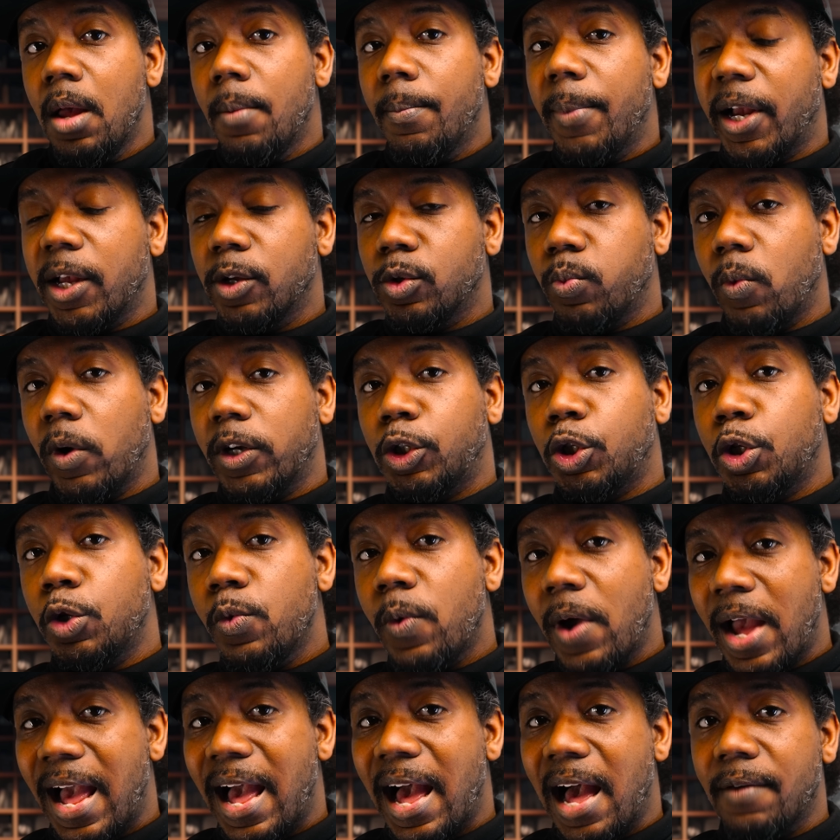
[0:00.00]
because what you
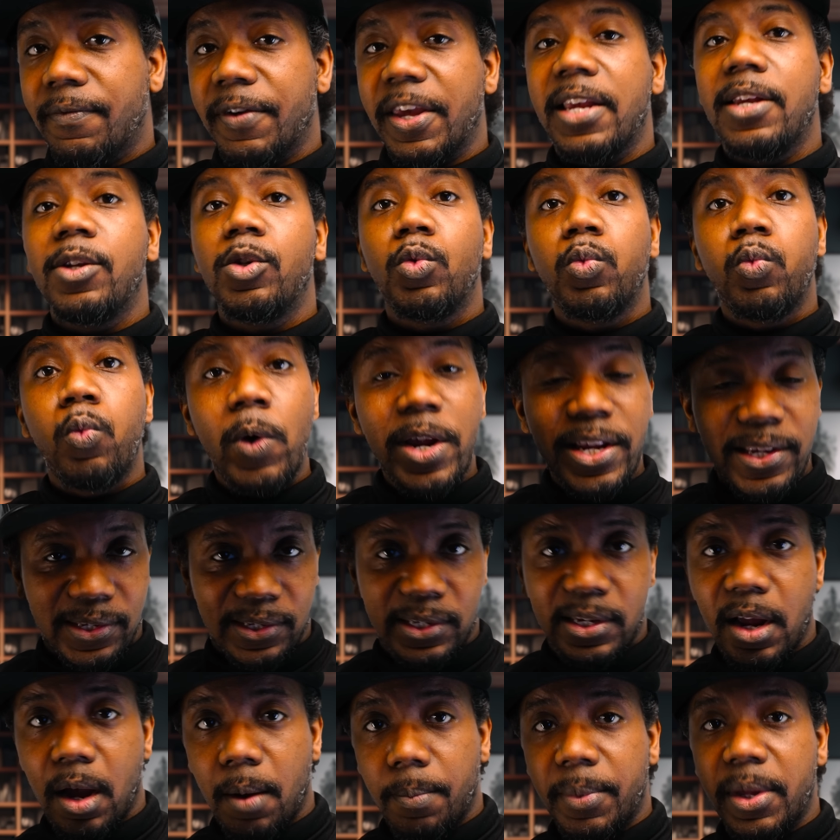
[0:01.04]
have is
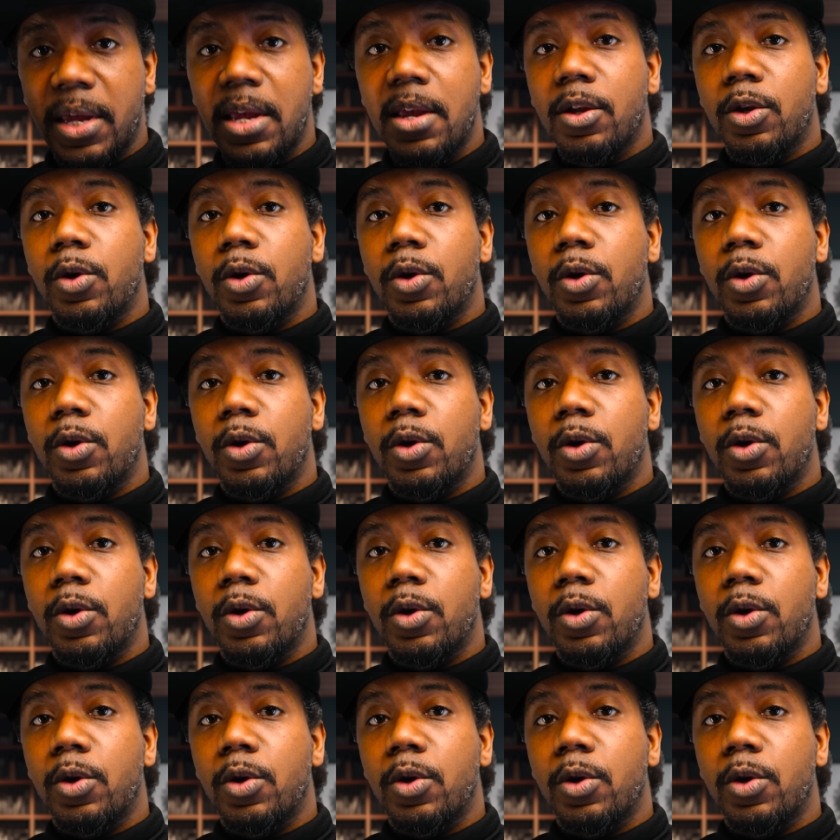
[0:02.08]
wisdom,